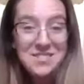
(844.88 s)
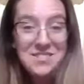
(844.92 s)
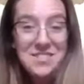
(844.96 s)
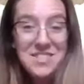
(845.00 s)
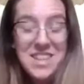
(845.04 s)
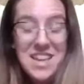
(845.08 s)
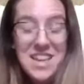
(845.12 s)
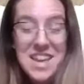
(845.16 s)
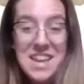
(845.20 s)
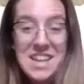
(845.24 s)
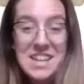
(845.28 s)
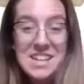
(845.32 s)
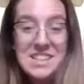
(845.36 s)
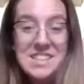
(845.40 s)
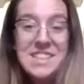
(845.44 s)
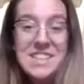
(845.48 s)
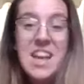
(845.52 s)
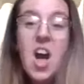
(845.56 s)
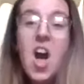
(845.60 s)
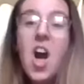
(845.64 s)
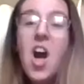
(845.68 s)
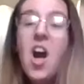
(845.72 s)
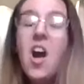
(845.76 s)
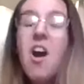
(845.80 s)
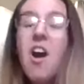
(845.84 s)
things,
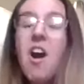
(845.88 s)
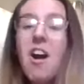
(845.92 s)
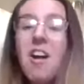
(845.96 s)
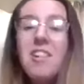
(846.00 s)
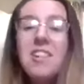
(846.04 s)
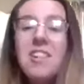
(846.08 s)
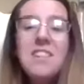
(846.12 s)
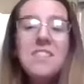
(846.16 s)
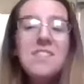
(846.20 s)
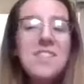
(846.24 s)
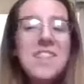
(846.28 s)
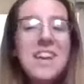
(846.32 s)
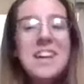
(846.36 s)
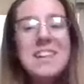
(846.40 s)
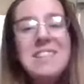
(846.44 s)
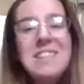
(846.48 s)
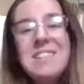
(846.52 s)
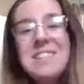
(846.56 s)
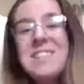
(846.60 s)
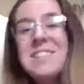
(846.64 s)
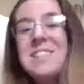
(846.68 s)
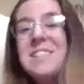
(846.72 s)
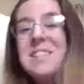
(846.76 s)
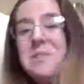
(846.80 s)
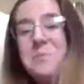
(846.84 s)
all of that
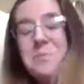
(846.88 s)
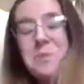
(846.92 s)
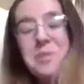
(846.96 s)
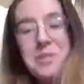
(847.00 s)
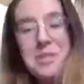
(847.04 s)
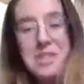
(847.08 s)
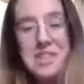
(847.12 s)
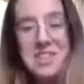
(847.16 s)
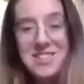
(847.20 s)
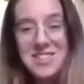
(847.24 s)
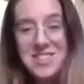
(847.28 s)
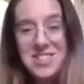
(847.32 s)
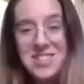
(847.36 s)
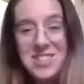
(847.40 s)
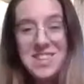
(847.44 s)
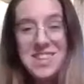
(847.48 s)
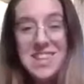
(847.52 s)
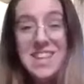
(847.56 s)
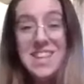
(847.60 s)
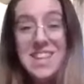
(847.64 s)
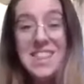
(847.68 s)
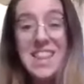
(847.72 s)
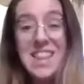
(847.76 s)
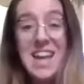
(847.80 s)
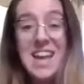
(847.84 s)
stimulation
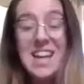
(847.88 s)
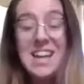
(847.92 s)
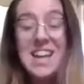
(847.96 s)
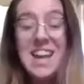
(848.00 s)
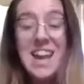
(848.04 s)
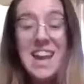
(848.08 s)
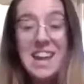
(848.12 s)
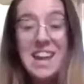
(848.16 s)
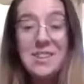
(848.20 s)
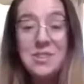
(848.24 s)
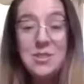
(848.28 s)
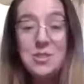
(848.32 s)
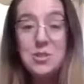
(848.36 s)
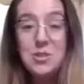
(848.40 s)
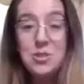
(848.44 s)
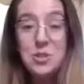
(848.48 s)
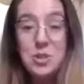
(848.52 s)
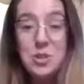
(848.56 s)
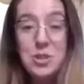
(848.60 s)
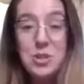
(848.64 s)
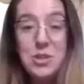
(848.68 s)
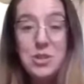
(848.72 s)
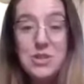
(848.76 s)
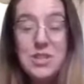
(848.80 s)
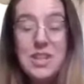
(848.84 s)
and that extra
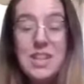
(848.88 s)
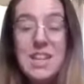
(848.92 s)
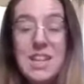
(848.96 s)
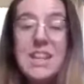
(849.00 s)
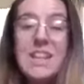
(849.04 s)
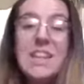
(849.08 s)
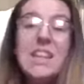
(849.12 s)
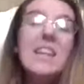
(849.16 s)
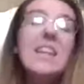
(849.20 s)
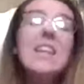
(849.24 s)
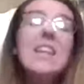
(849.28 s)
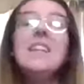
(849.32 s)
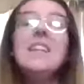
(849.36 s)
nursing,